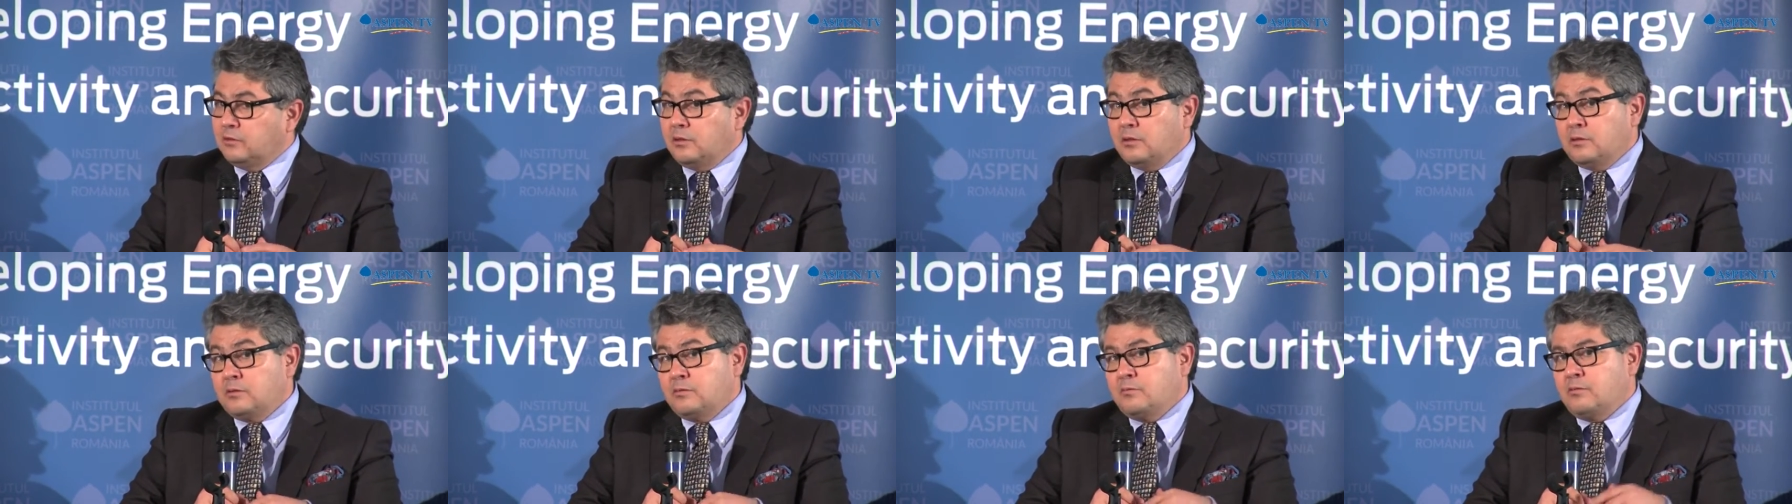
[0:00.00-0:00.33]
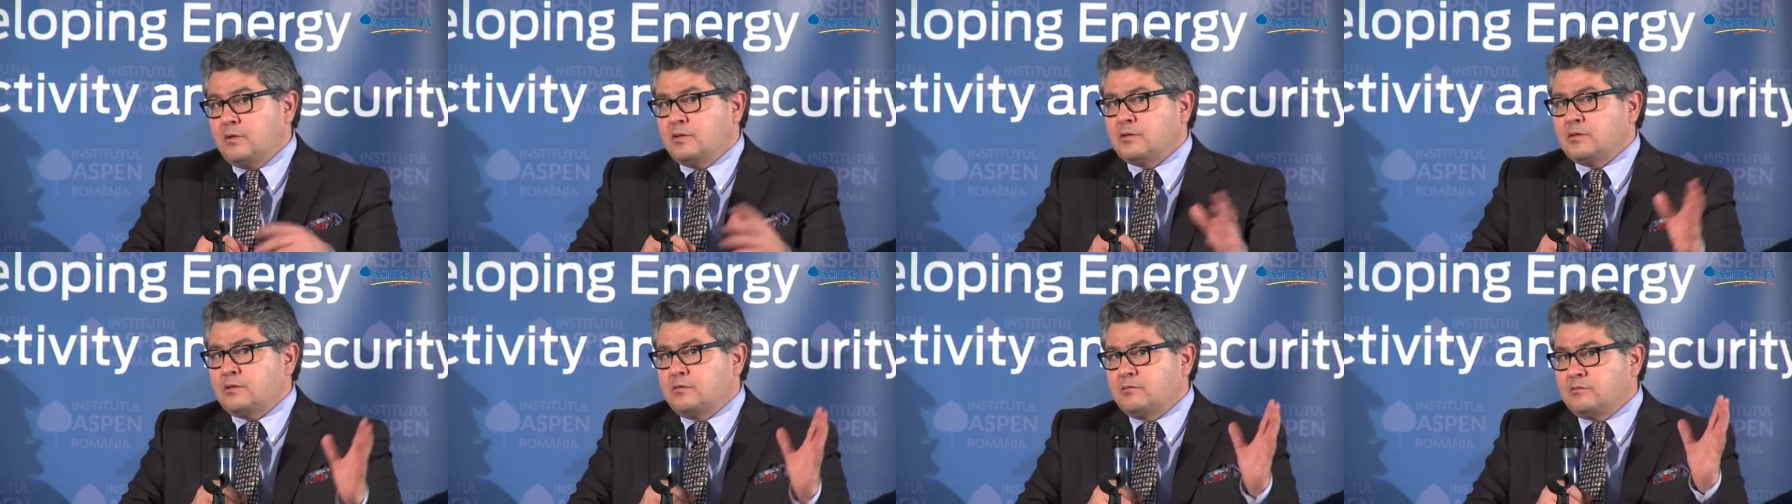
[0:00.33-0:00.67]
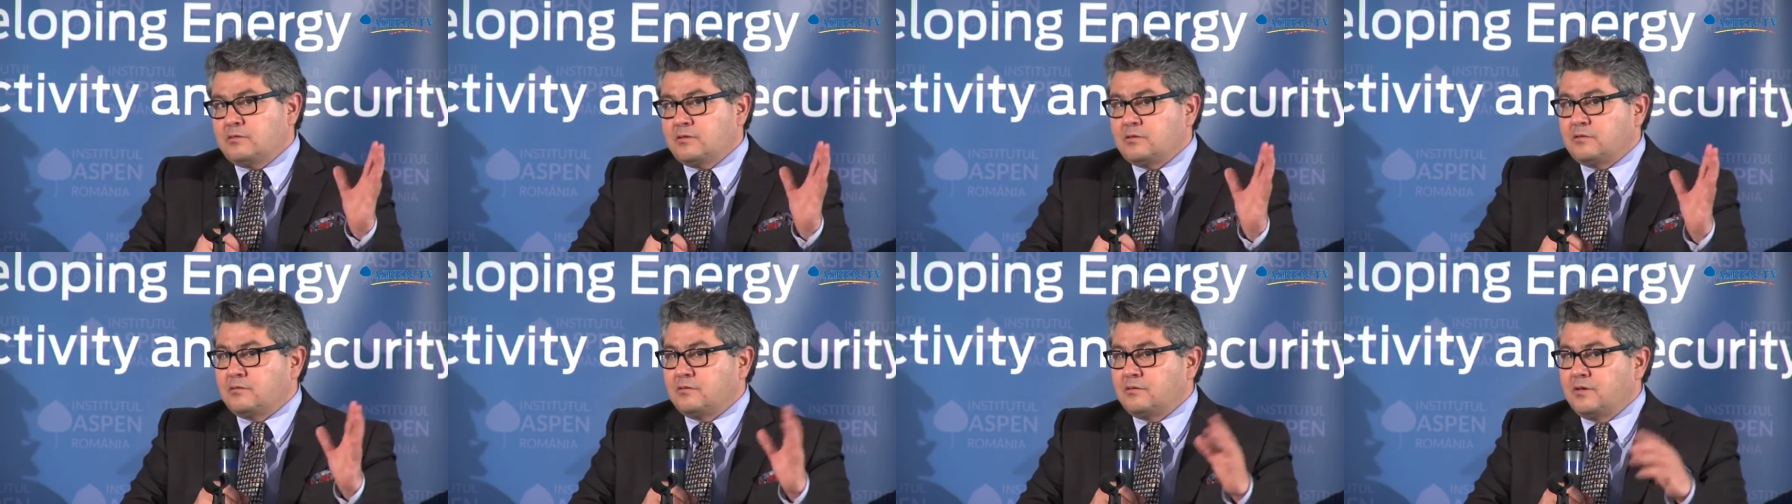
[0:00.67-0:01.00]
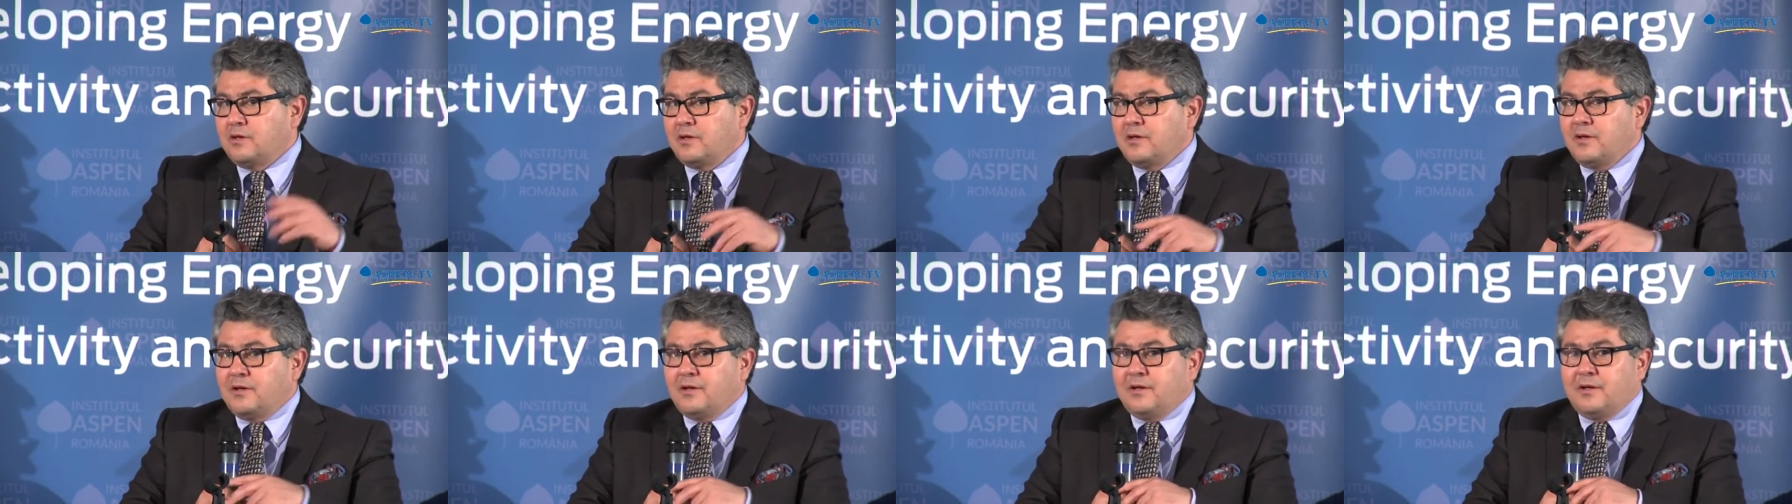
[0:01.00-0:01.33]
You know, once
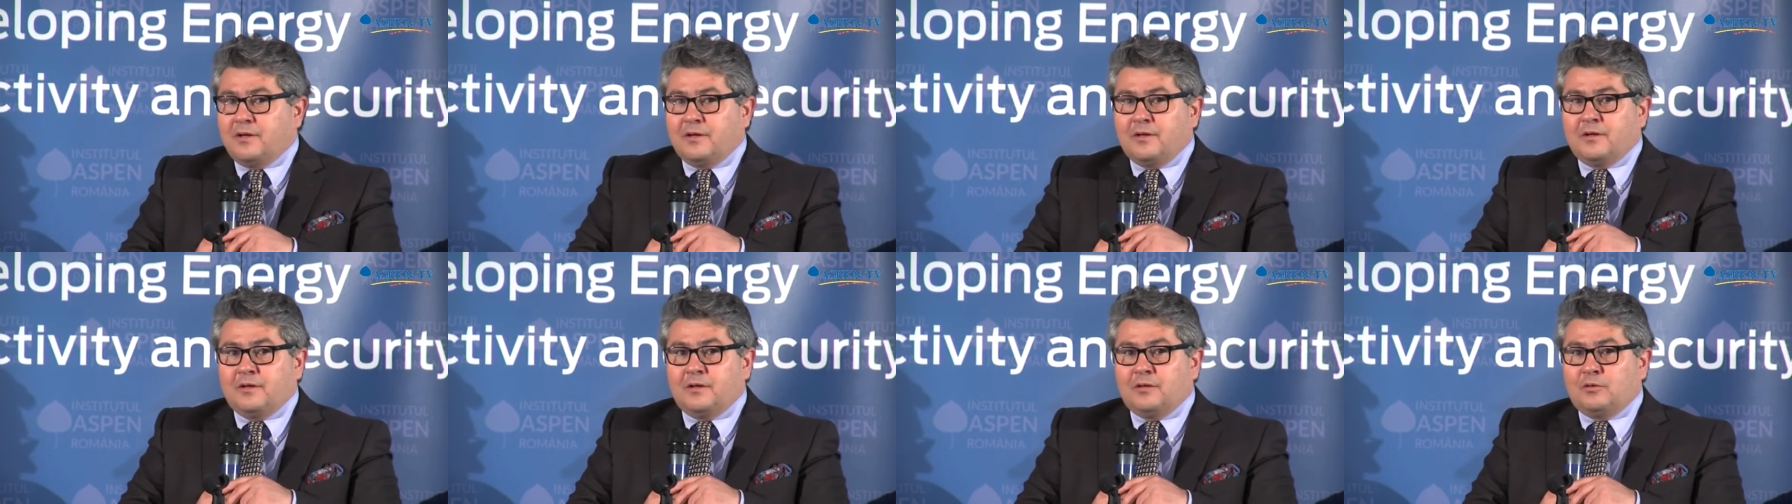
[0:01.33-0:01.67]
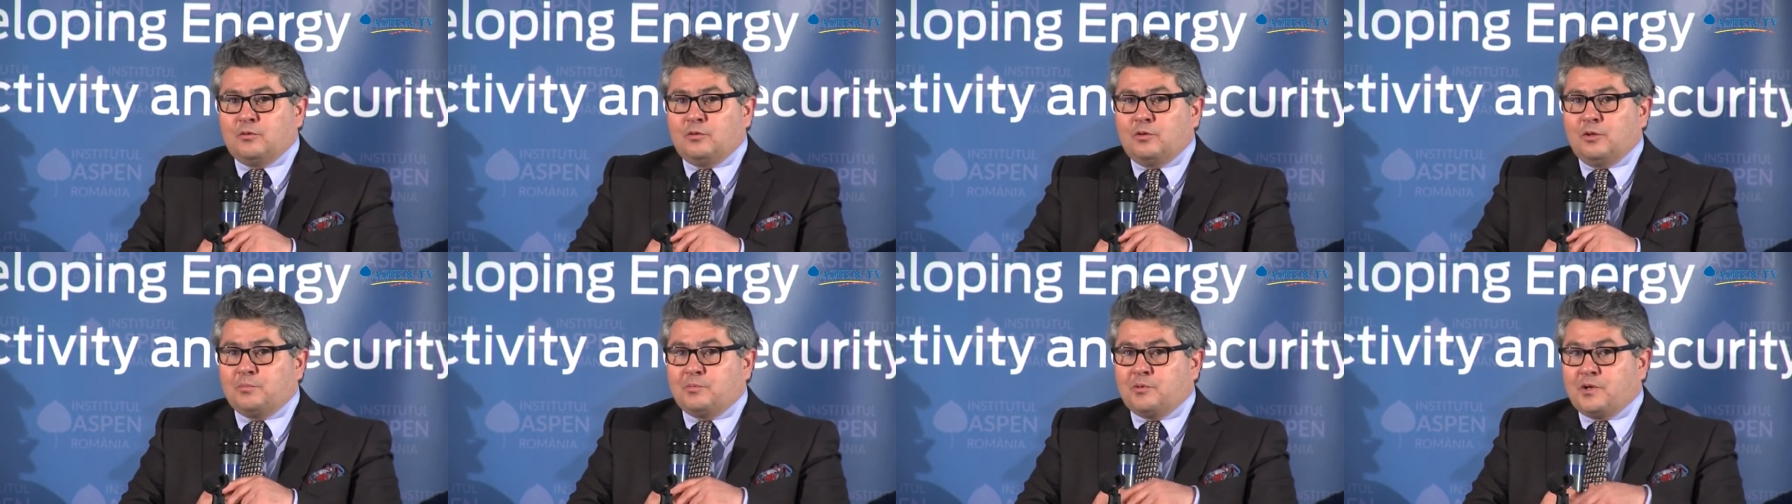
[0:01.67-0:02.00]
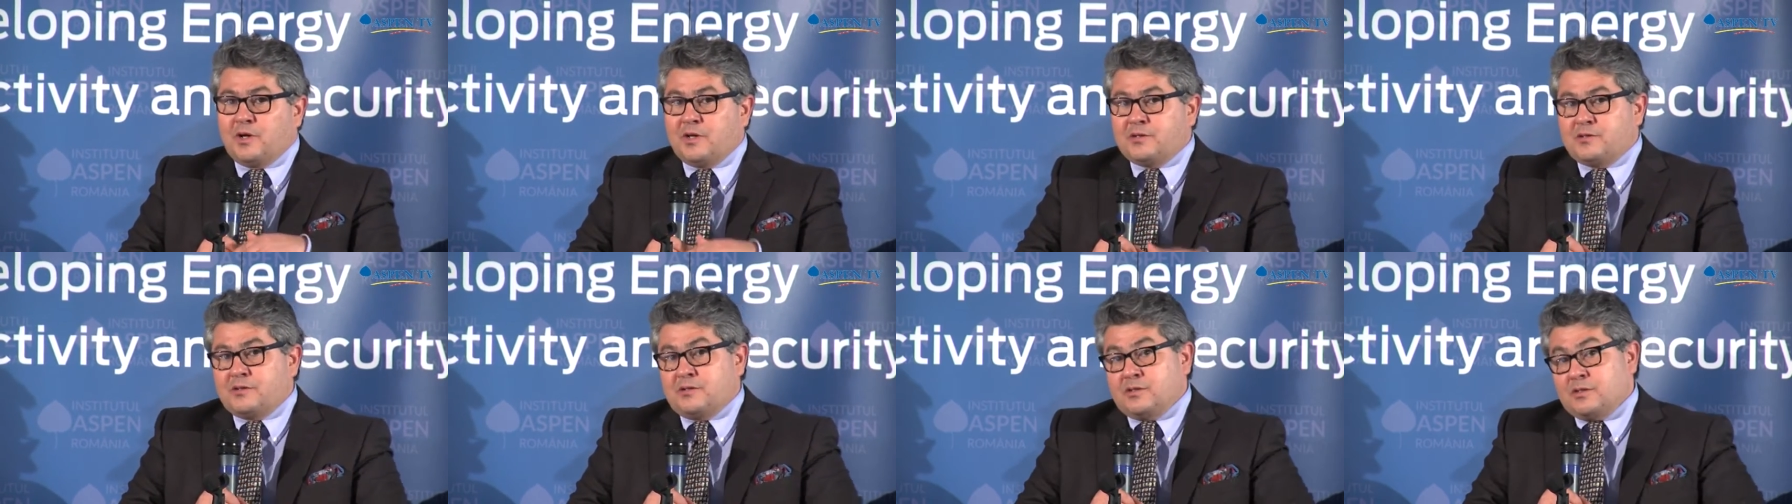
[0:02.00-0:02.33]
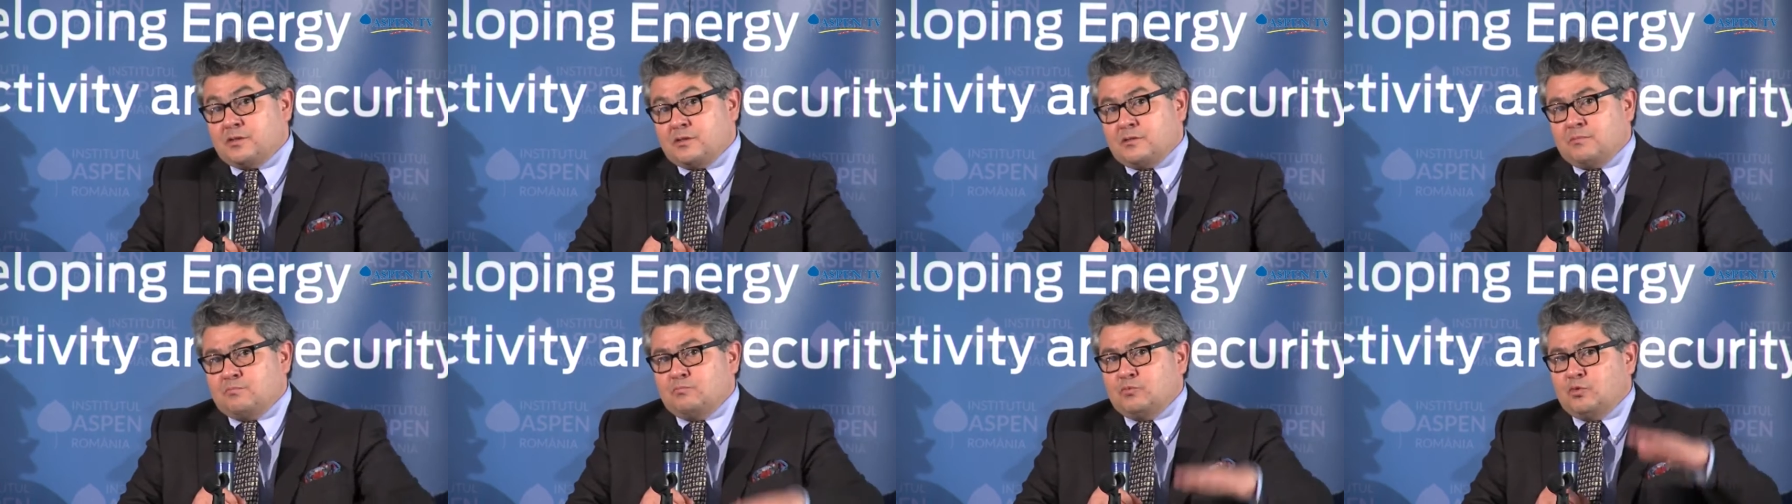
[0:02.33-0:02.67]
the oil price
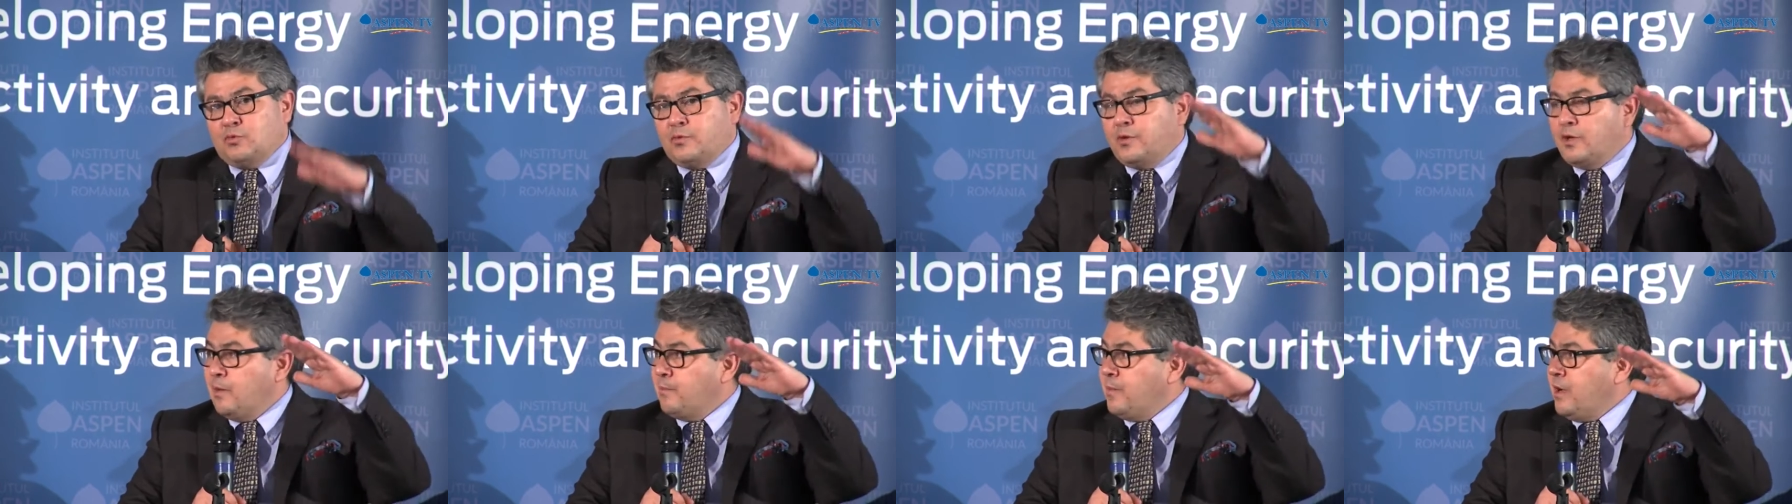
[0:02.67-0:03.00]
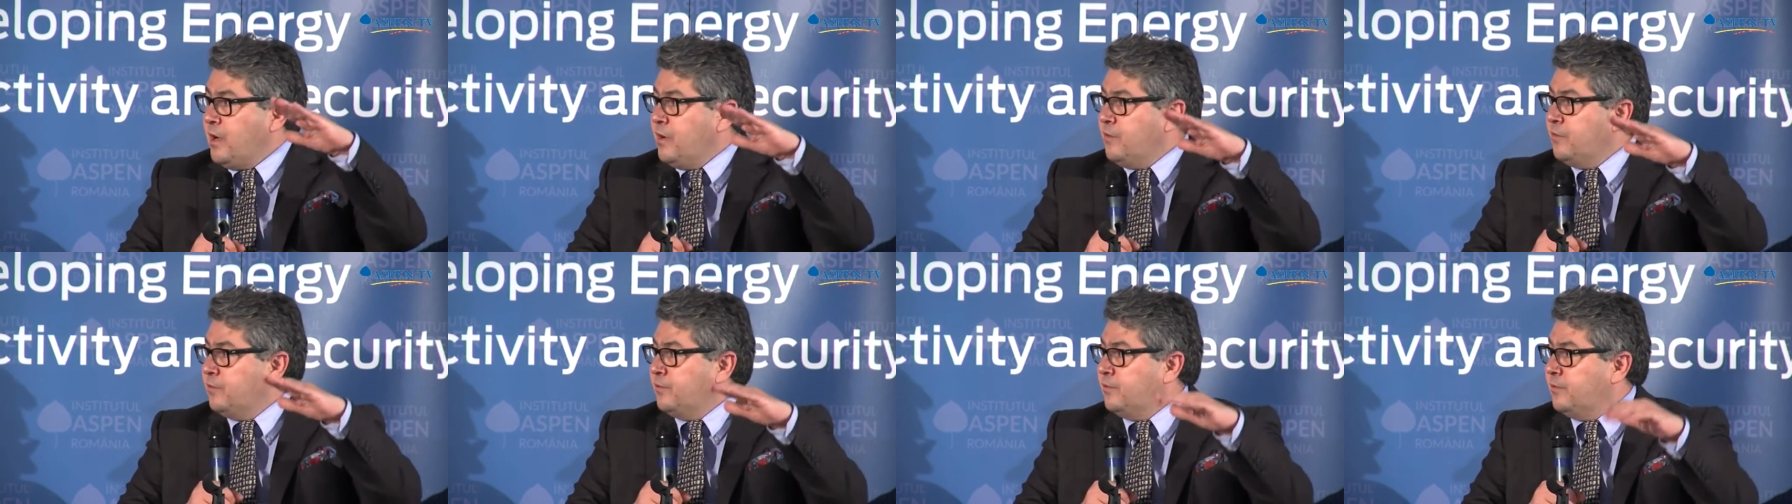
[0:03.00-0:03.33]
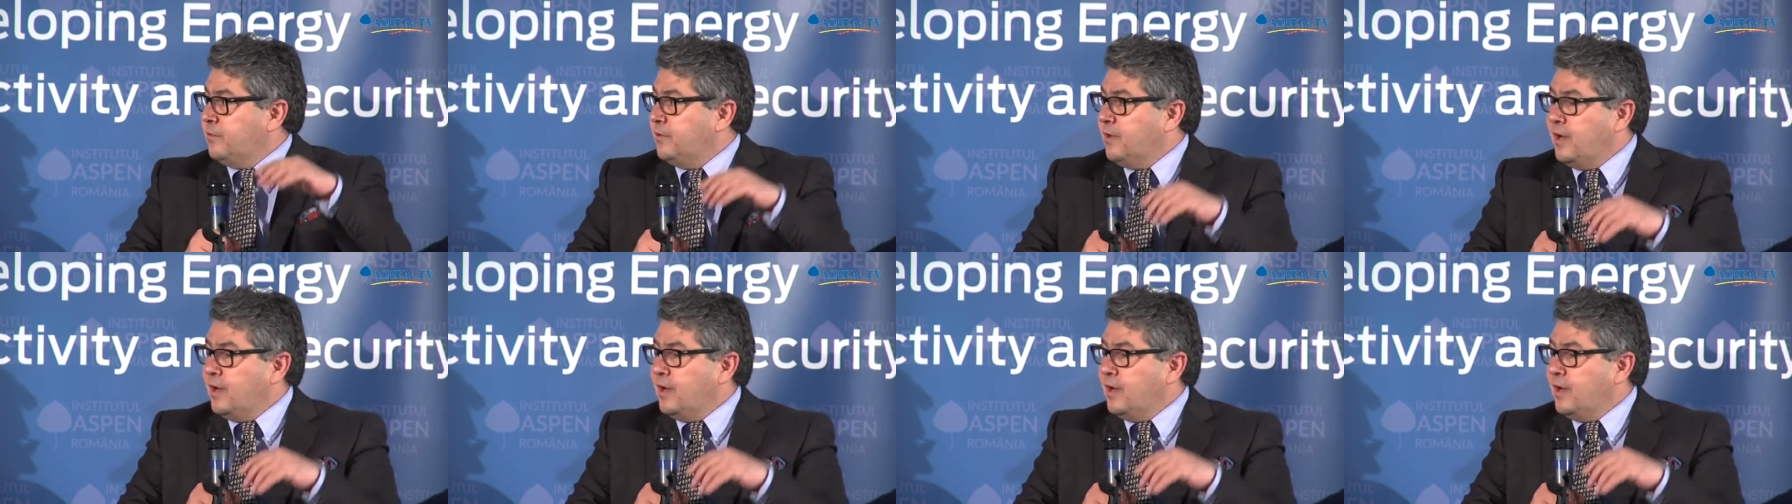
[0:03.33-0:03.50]
is moving above